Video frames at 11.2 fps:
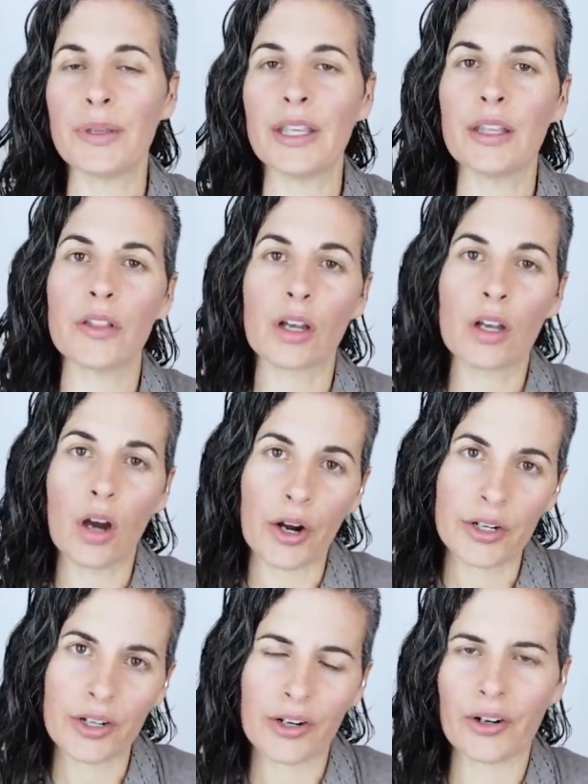Be the
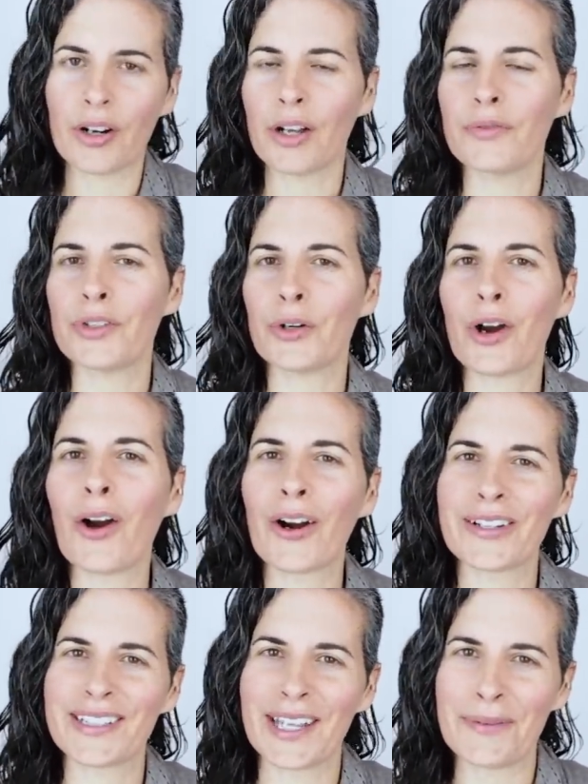gardener of your
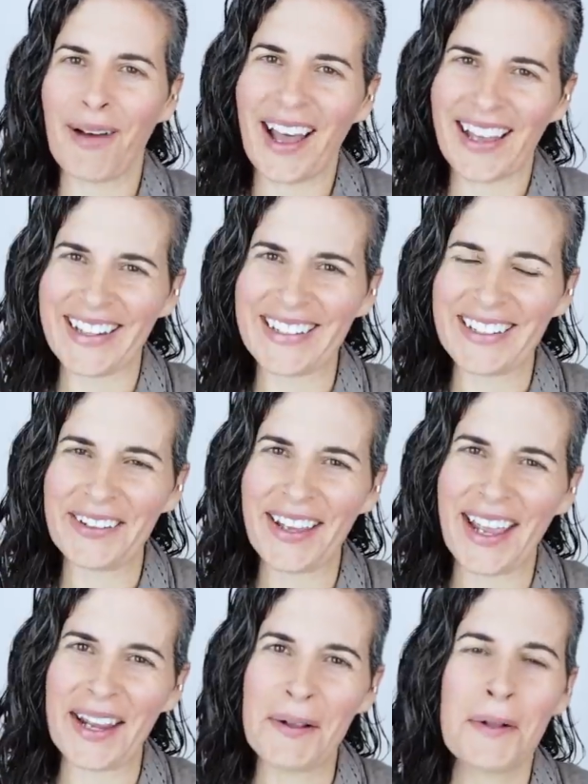heart and mind.
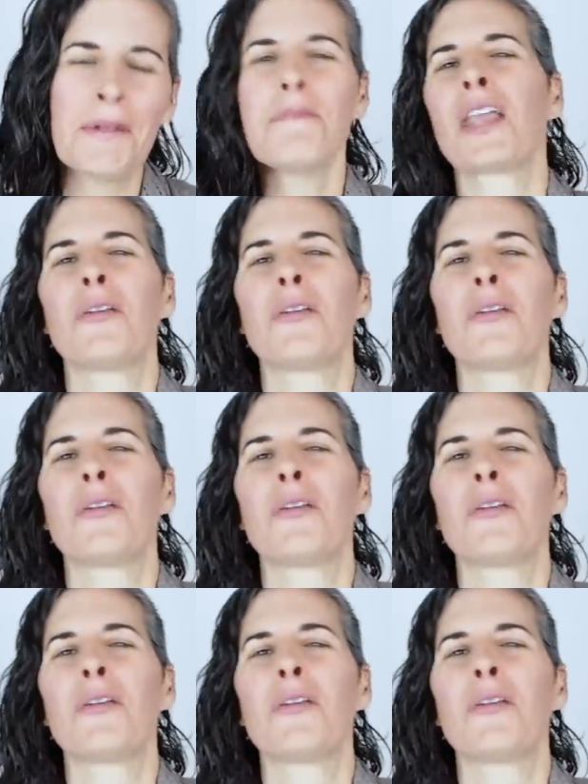Okay.